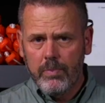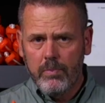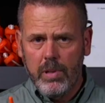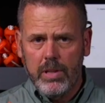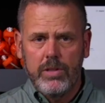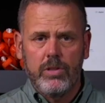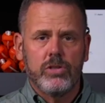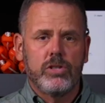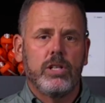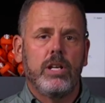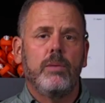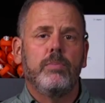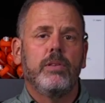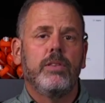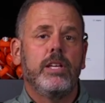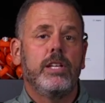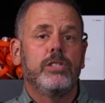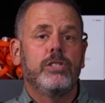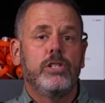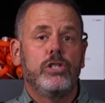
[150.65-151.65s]
But there's a couple of
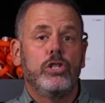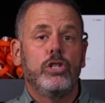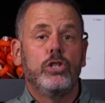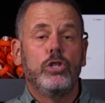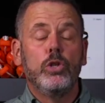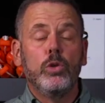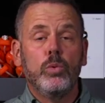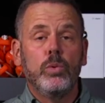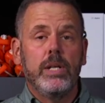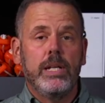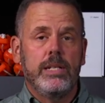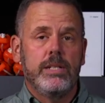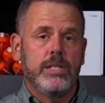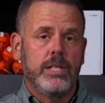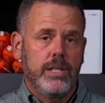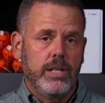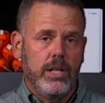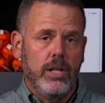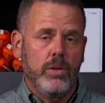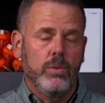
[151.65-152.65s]
things that you do need
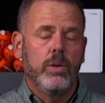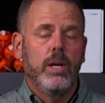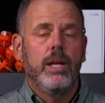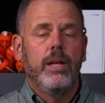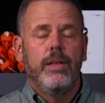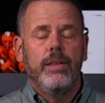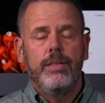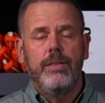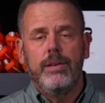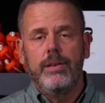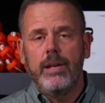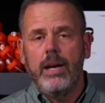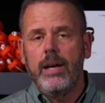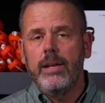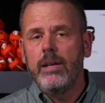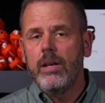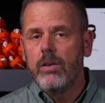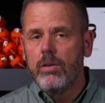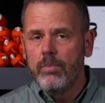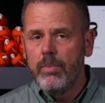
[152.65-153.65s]
to know. The
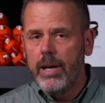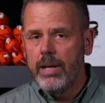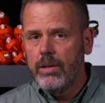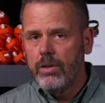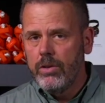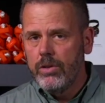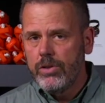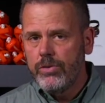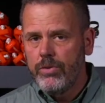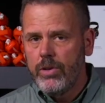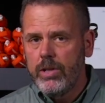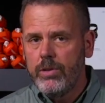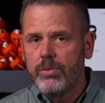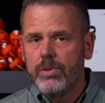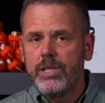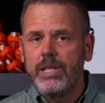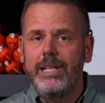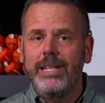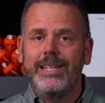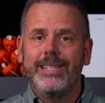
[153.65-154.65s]
900 megahertz
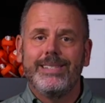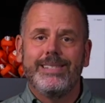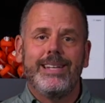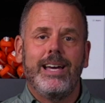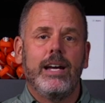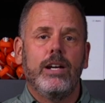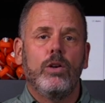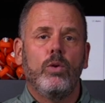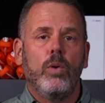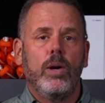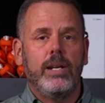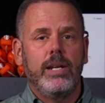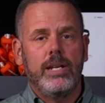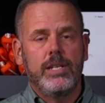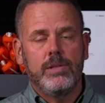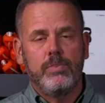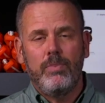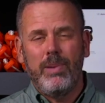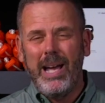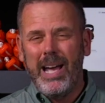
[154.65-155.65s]
frequency is not quite
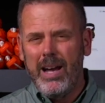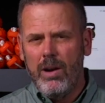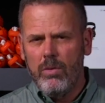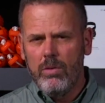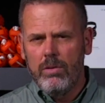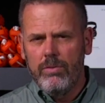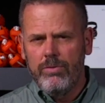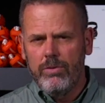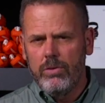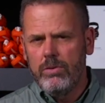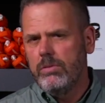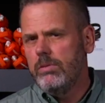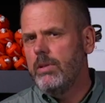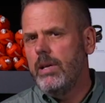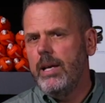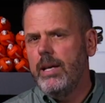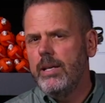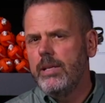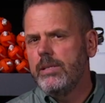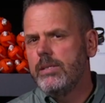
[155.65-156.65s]
as
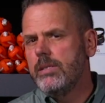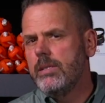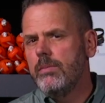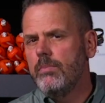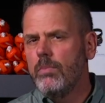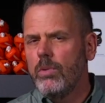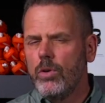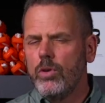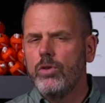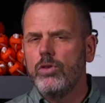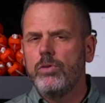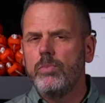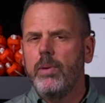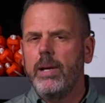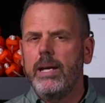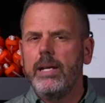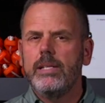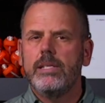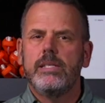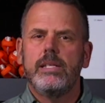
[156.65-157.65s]
powerful as the
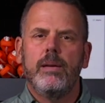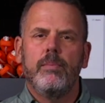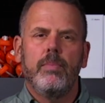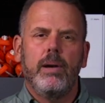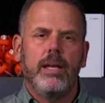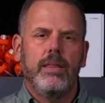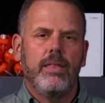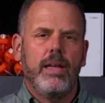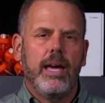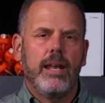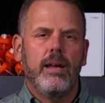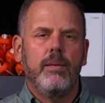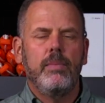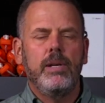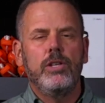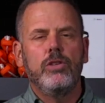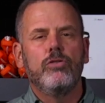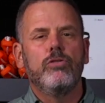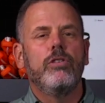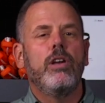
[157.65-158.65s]
MURS-based, and by that I
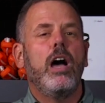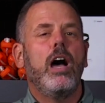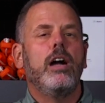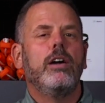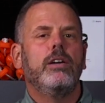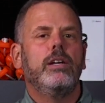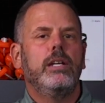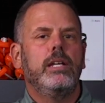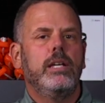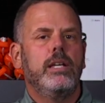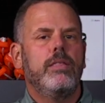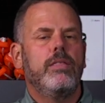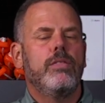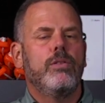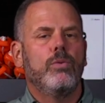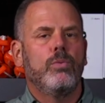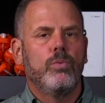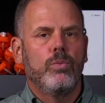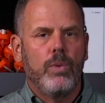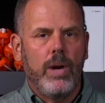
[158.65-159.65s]
mean you're not going to get
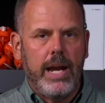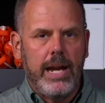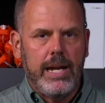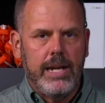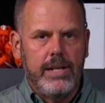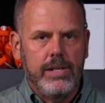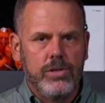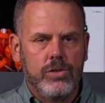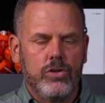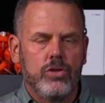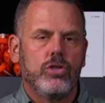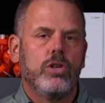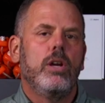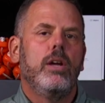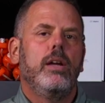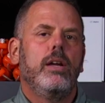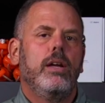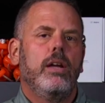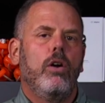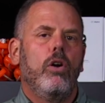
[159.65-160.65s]
the range
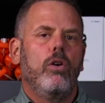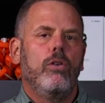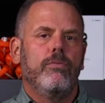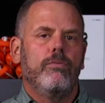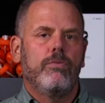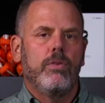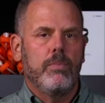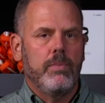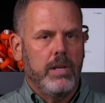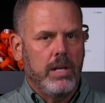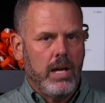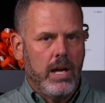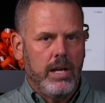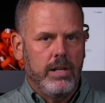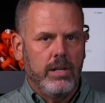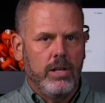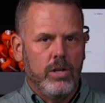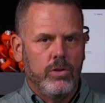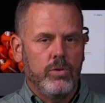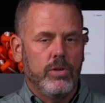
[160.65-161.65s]
from the
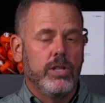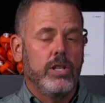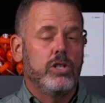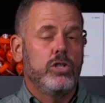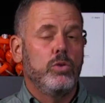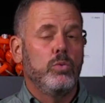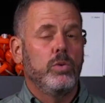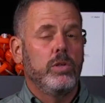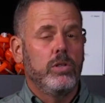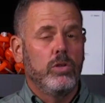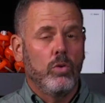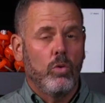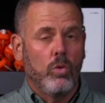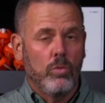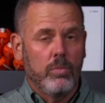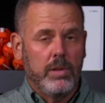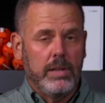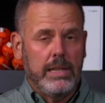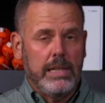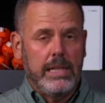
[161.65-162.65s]
900 that you would
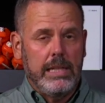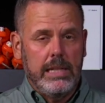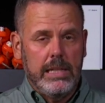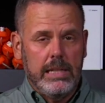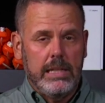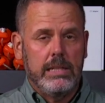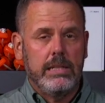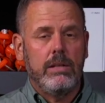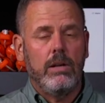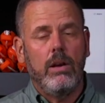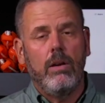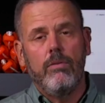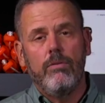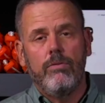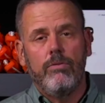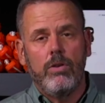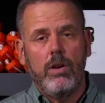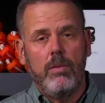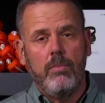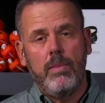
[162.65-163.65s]
normally get
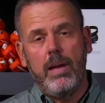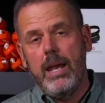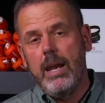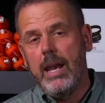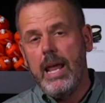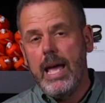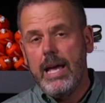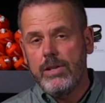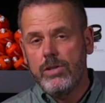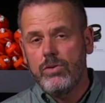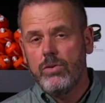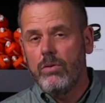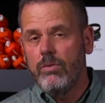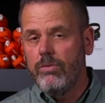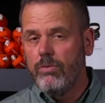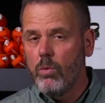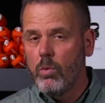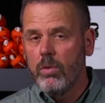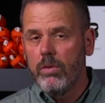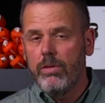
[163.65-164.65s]
from an Astro
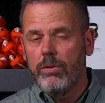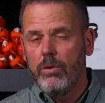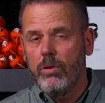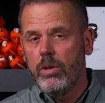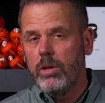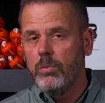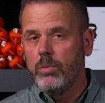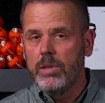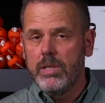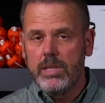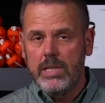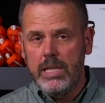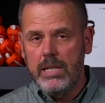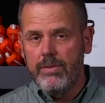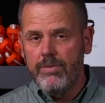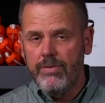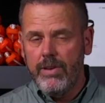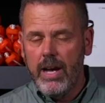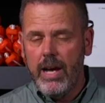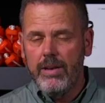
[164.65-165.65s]
430 with a
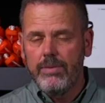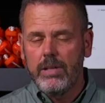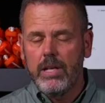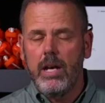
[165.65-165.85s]
T5